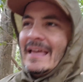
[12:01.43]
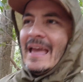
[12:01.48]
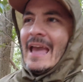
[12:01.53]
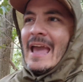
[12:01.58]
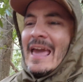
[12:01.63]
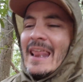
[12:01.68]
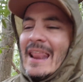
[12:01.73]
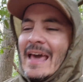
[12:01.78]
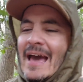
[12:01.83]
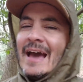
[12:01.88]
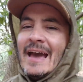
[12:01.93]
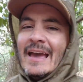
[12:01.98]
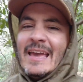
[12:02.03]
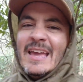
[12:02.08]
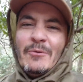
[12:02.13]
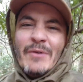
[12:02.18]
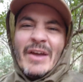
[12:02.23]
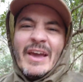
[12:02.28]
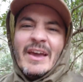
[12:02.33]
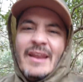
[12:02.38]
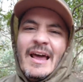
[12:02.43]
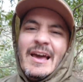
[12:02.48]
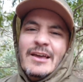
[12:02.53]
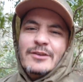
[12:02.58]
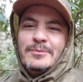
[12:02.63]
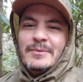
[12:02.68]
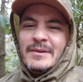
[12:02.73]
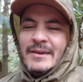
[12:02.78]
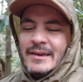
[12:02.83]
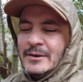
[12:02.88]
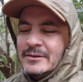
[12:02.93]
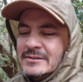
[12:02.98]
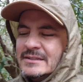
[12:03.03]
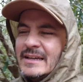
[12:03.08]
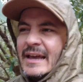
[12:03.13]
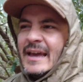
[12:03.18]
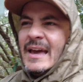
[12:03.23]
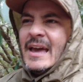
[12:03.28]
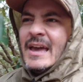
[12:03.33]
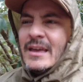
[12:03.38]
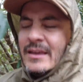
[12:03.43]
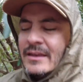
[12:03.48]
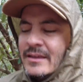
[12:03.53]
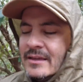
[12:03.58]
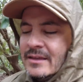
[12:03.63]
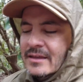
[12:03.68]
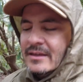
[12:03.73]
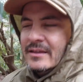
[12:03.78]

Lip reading: and he recognized me. He was like, "Hey,